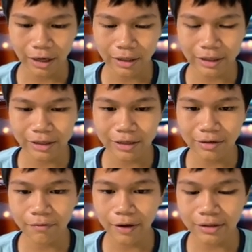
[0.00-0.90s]
in Indian
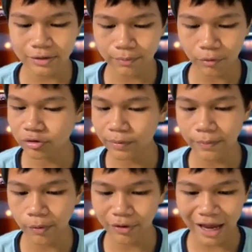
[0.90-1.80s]
defense most
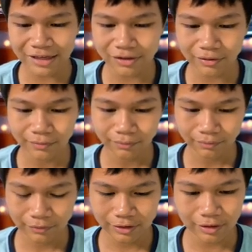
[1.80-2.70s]
people will castle.
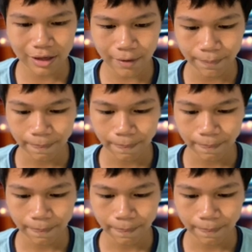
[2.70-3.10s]
So yeah.